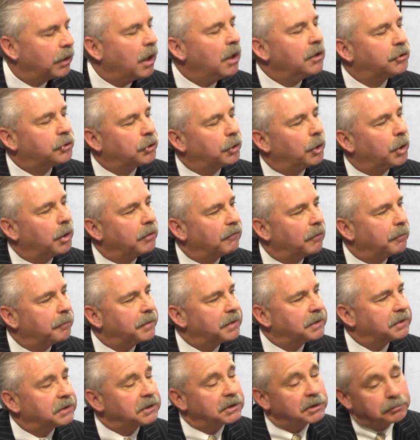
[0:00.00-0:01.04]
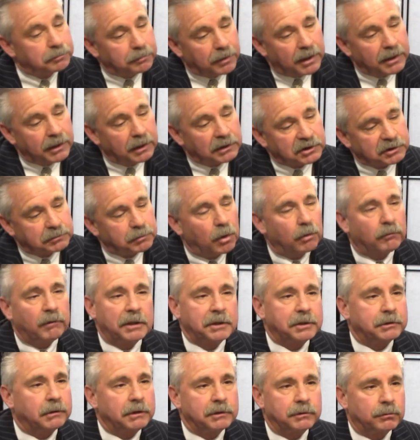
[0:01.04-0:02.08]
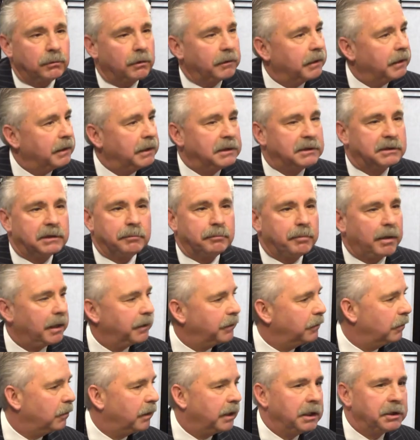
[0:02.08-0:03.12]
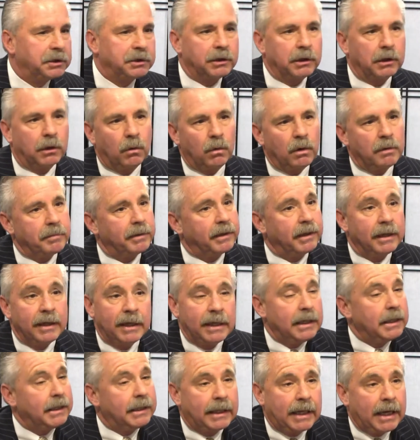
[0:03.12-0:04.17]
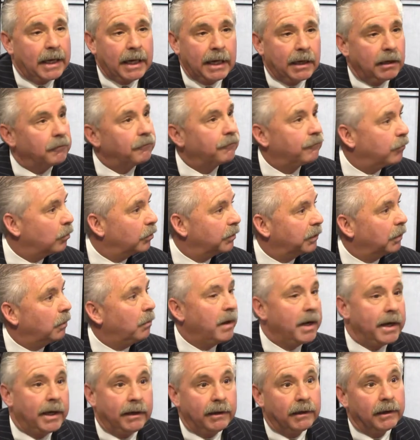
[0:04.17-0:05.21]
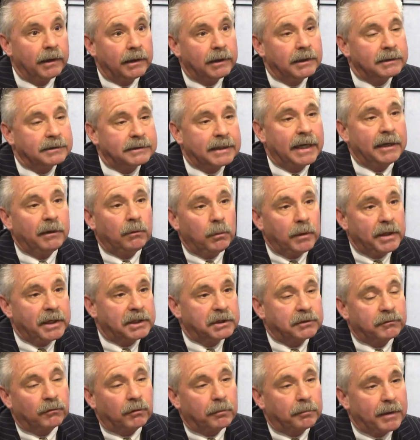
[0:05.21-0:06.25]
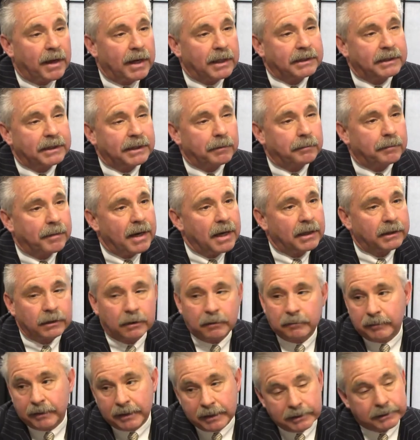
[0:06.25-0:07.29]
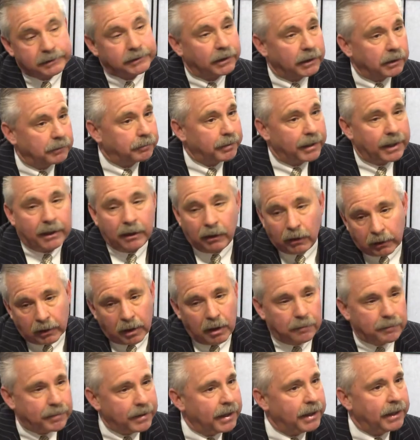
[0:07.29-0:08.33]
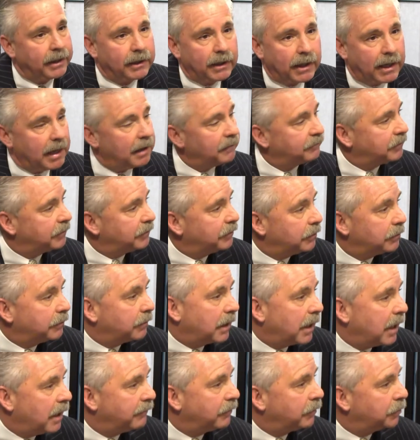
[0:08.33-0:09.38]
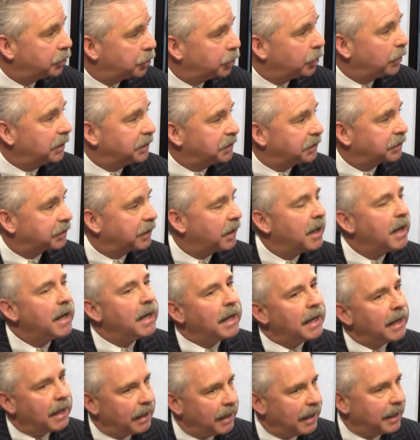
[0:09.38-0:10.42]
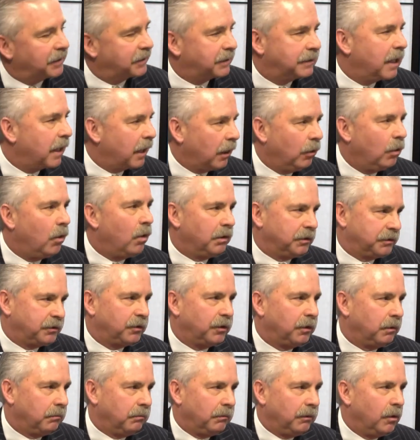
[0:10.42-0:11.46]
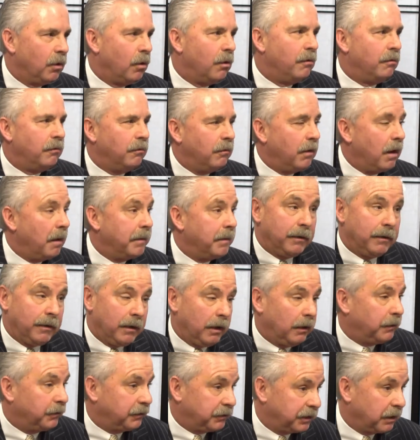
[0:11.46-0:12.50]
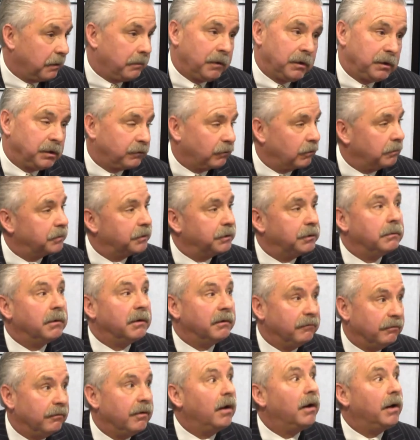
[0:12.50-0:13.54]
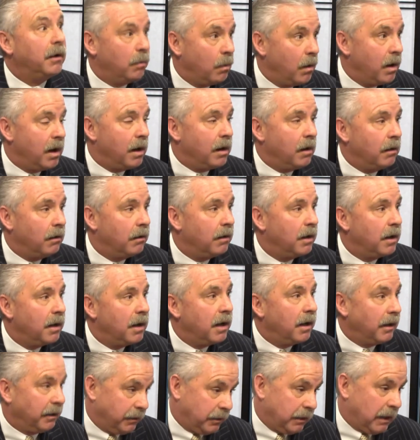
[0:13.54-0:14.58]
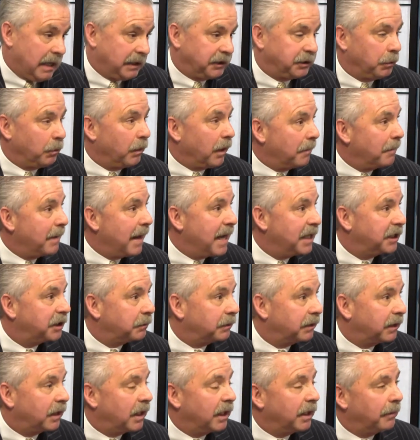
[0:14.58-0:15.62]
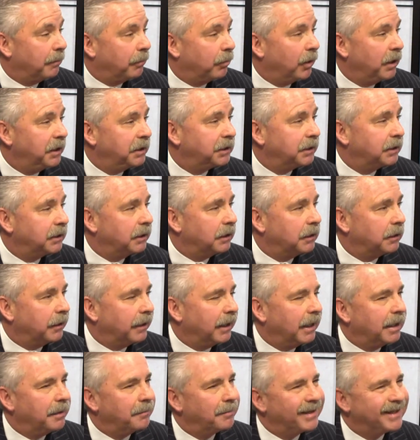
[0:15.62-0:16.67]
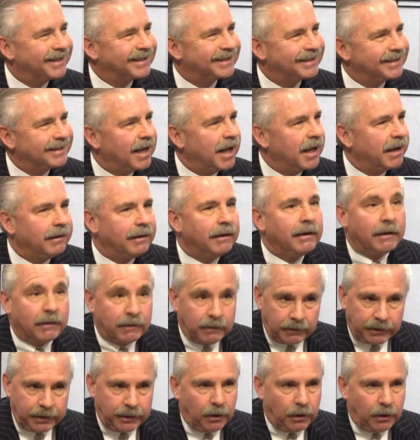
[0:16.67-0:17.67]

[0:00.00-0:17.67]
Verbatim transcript: turnover business but a small restaurateur that needs to buy new kitchen equipment he can't afford to wait 10 weeks for a bank to get back to him he's going to pay look i'll pay it i have to do it i have no choice right. It's not a long-term goal. I there some of those firms are doing very well. Yes, you guys, right. you would imagine with the kind of pricing that they're getting, but it's not you